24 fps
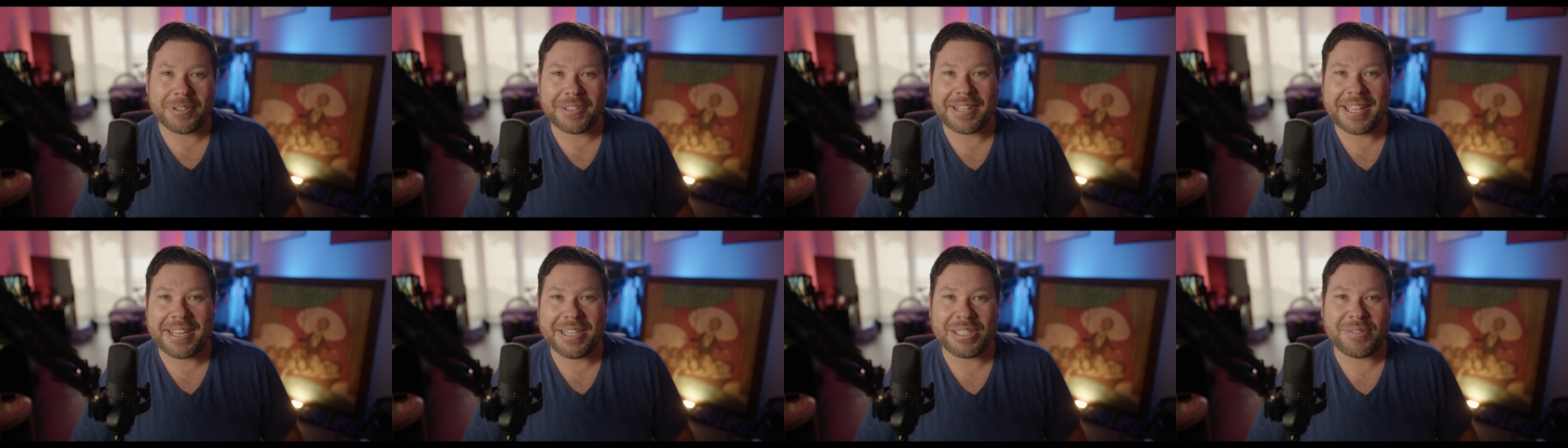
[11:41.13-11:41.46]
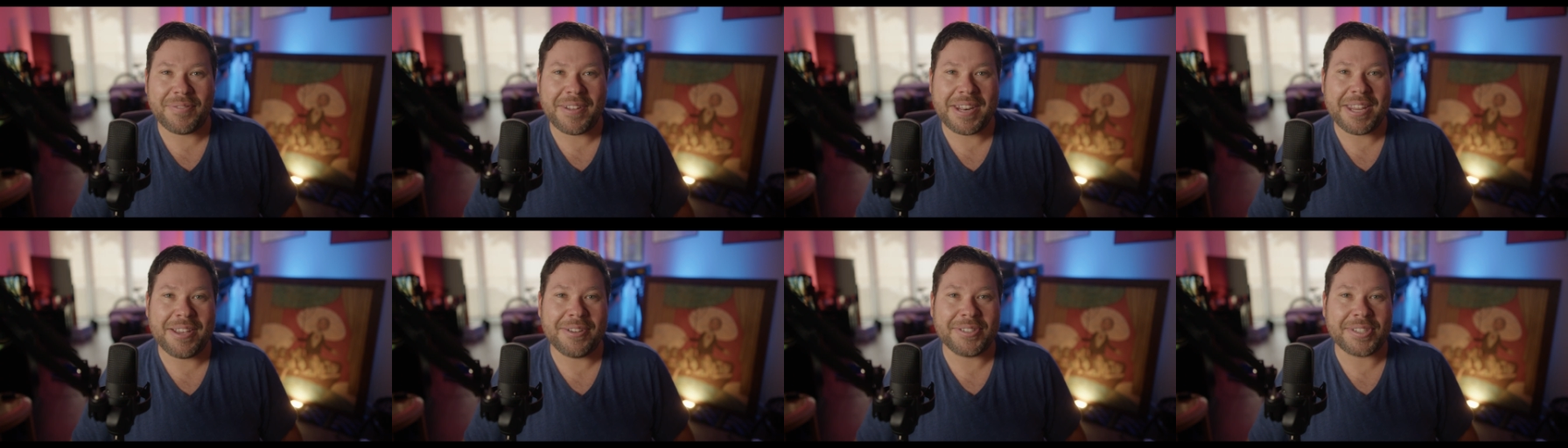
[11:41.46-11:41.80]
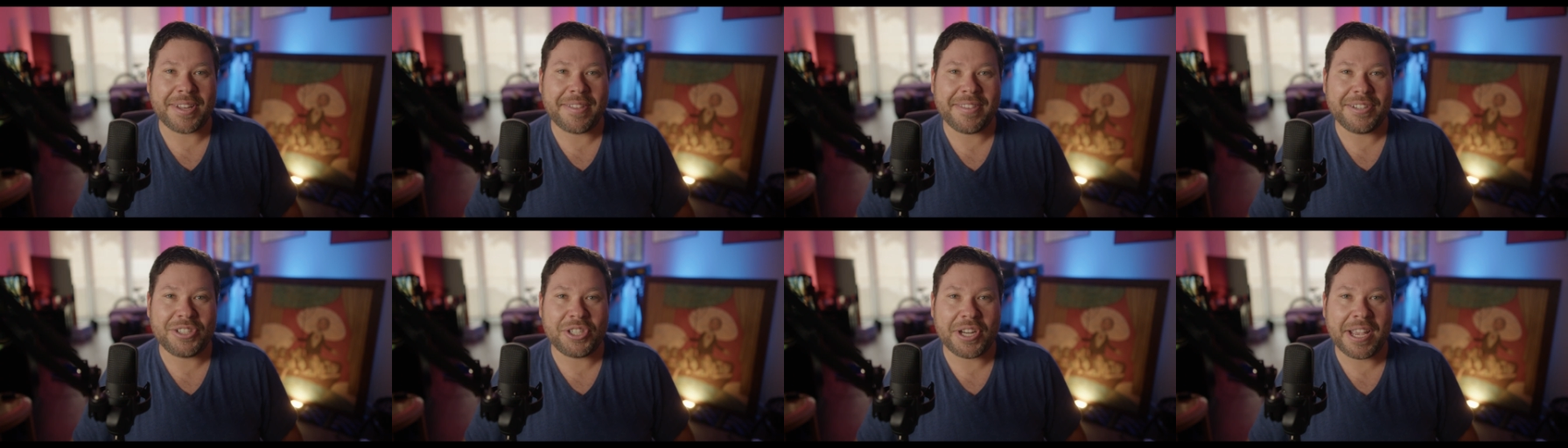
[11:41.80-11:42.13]
the latest videos
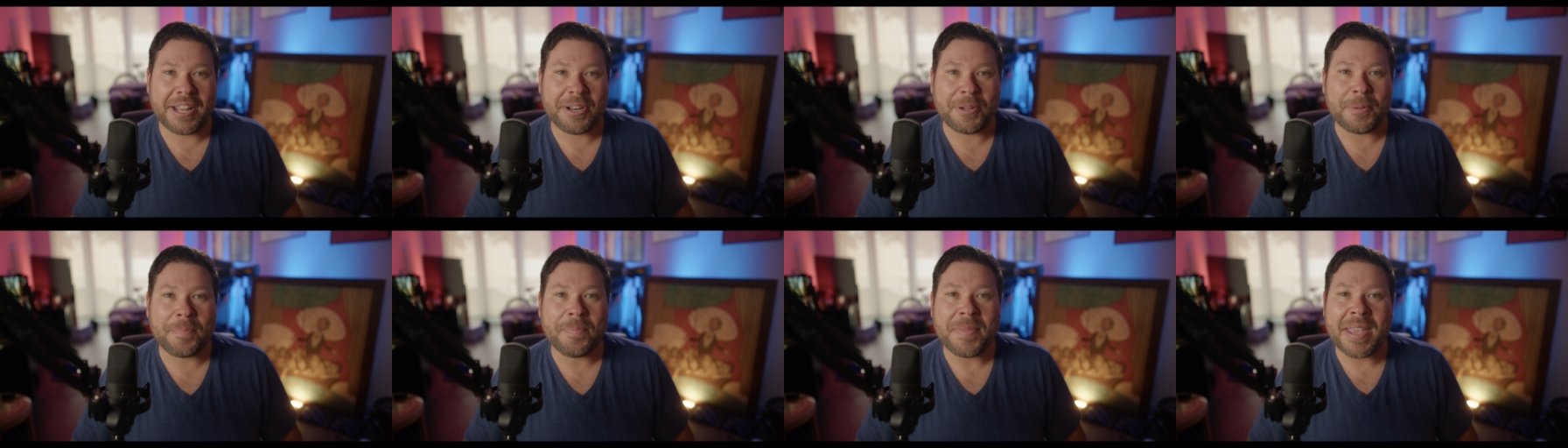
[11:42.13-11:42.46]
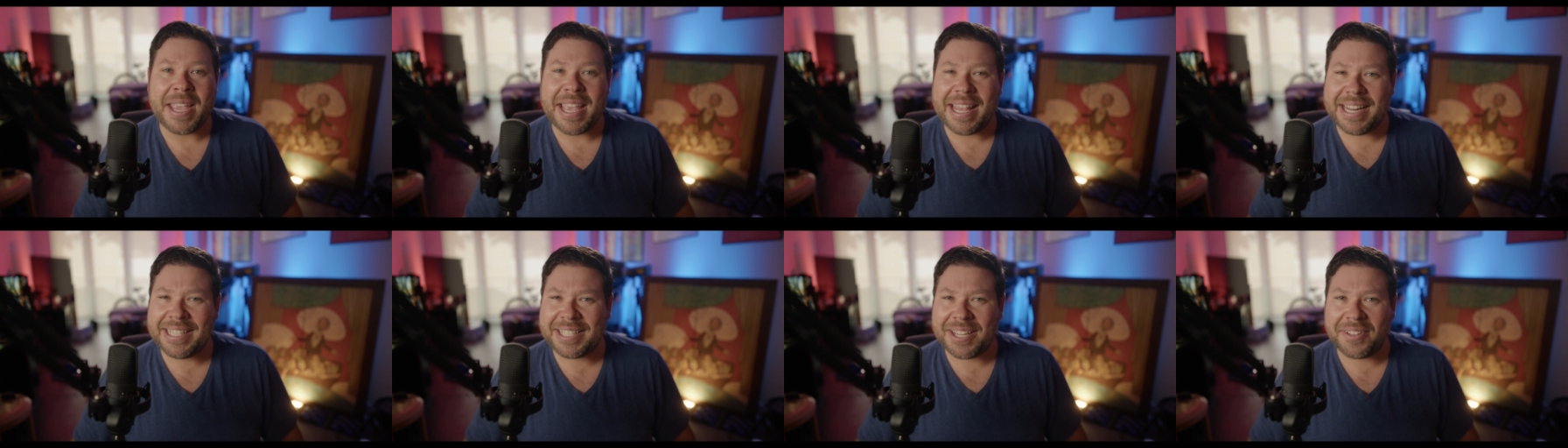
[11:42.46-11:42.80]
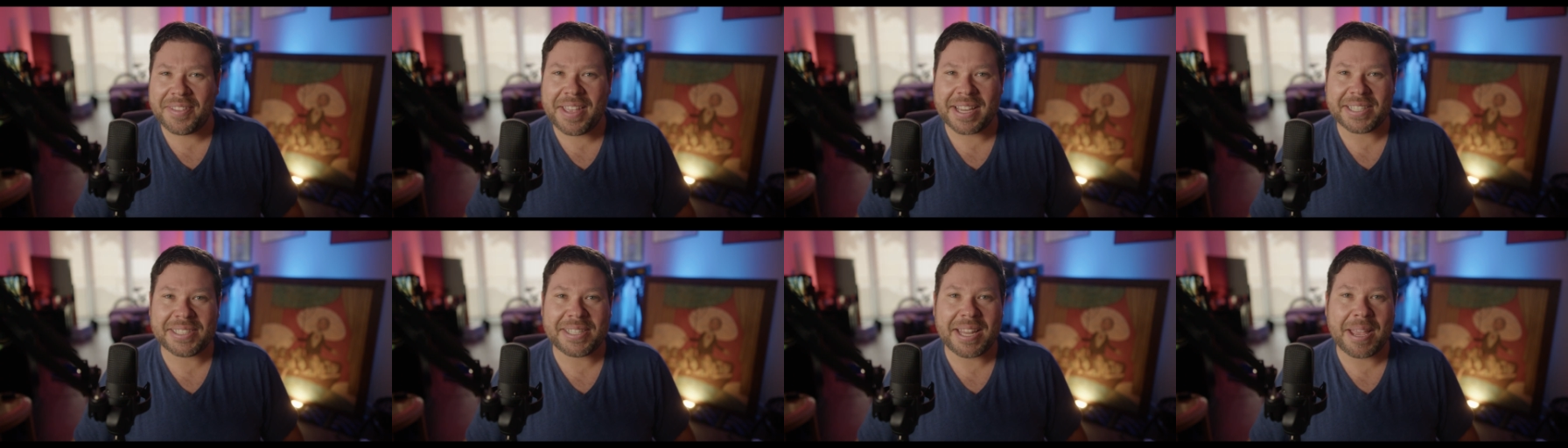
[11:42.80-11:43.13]
on the channel. And until
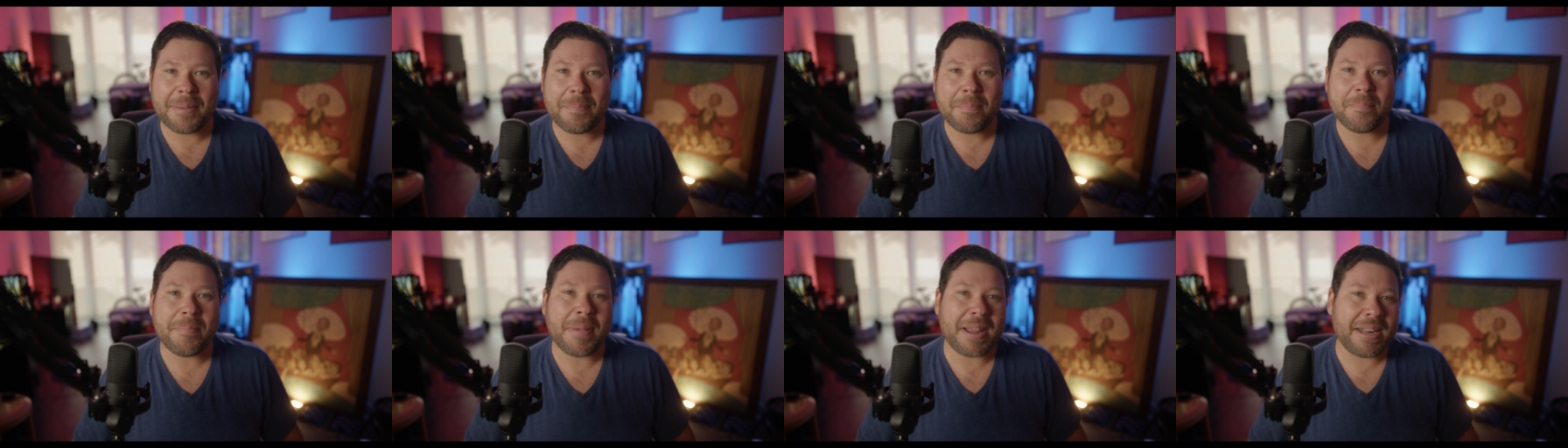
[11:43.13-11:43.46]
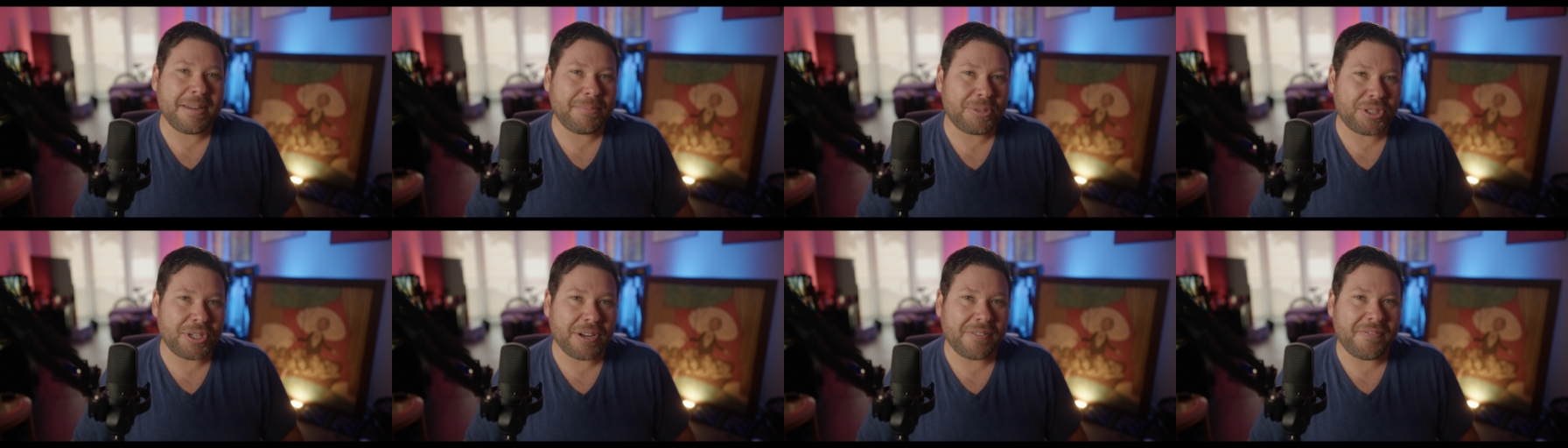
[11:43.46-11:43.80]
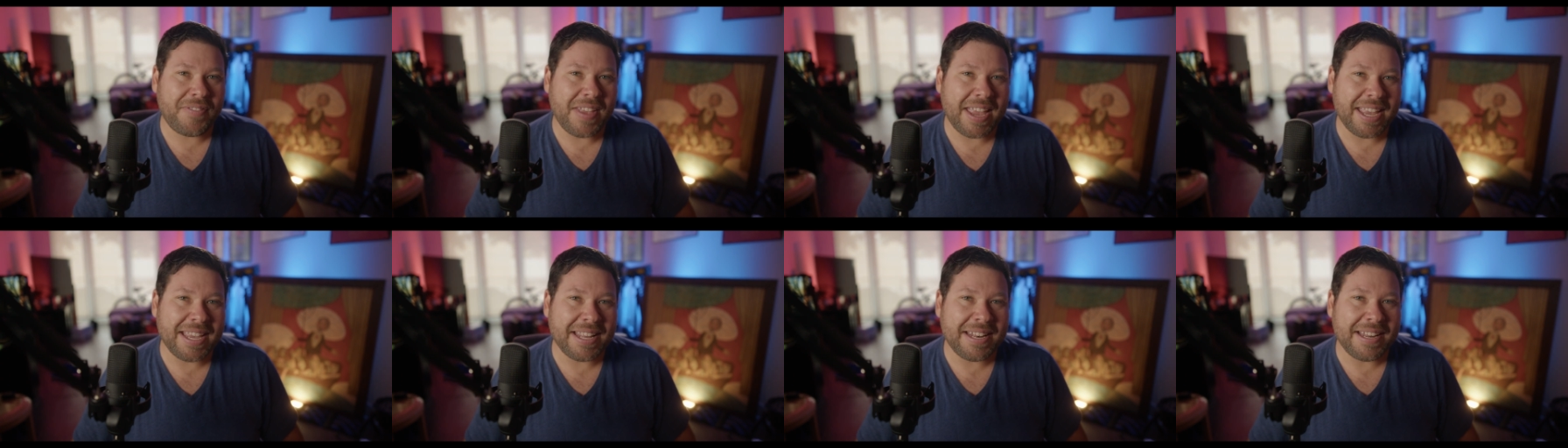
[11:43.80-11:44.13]
next time, my name's Geoff
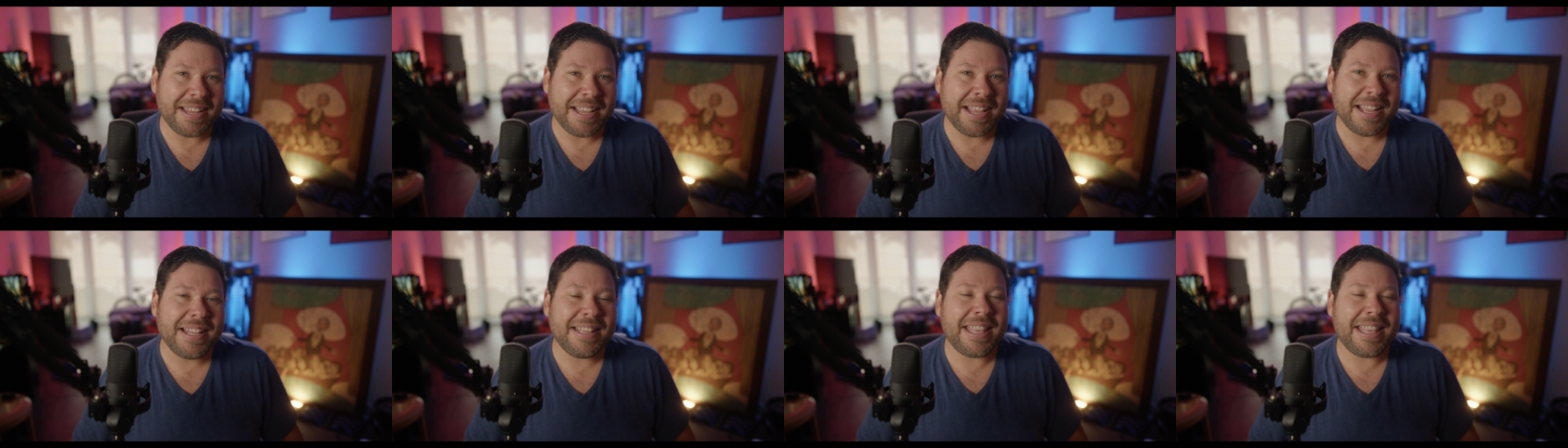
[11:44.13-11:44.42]
Fagien.